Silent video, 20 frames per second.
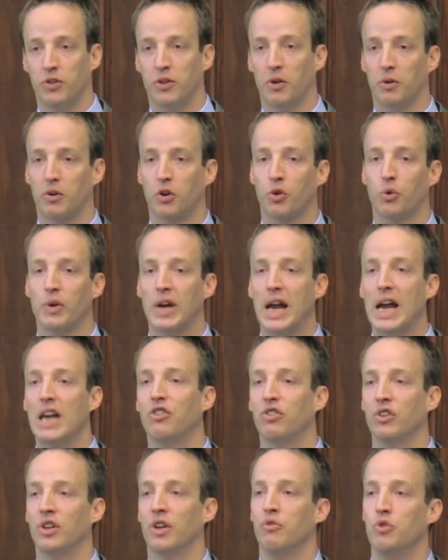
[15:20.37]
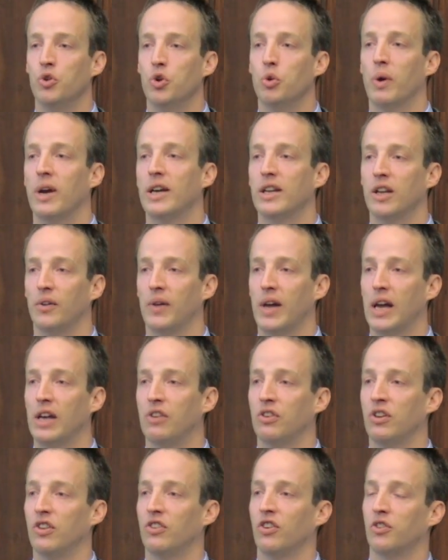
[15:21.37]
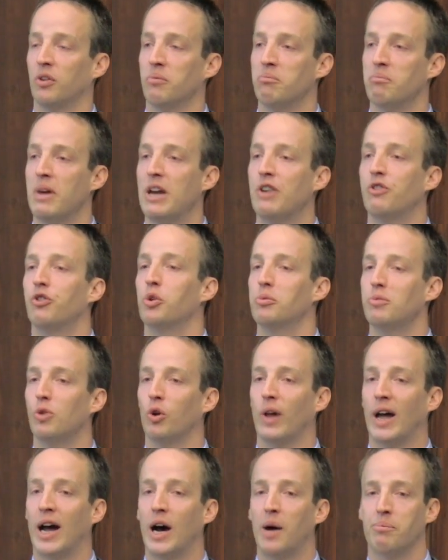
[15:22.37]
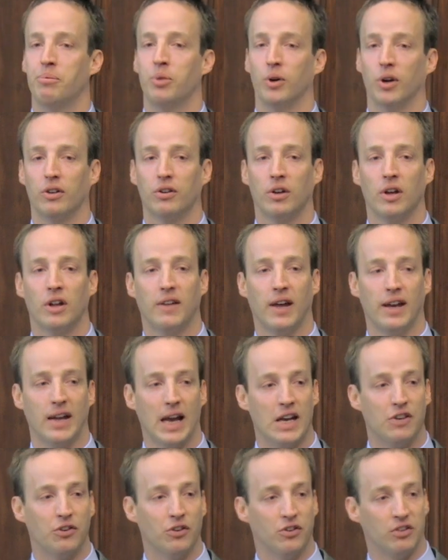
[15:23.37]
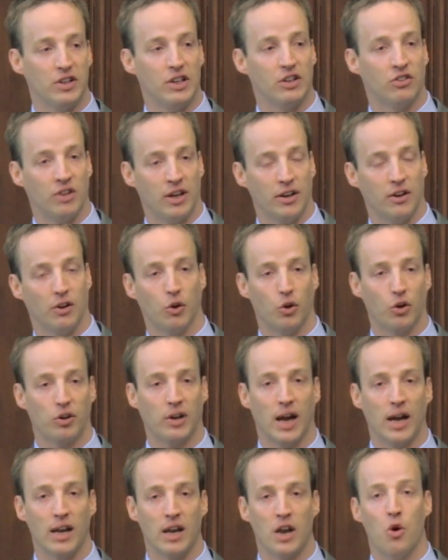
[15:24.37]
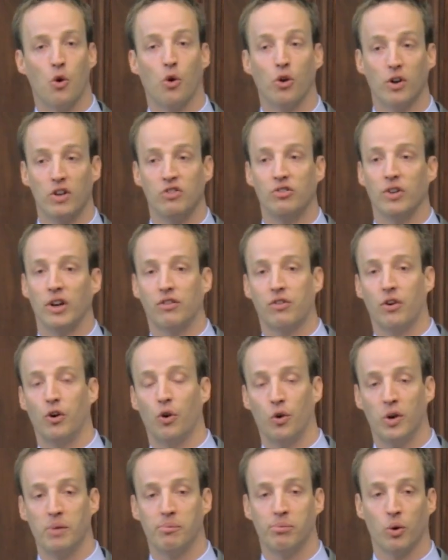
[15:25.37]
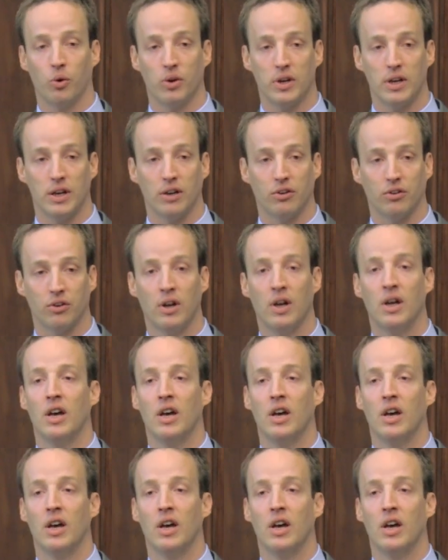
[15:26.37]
The creation of new regulations is a measurable output that agencies tend to look at in order to judge their own employees.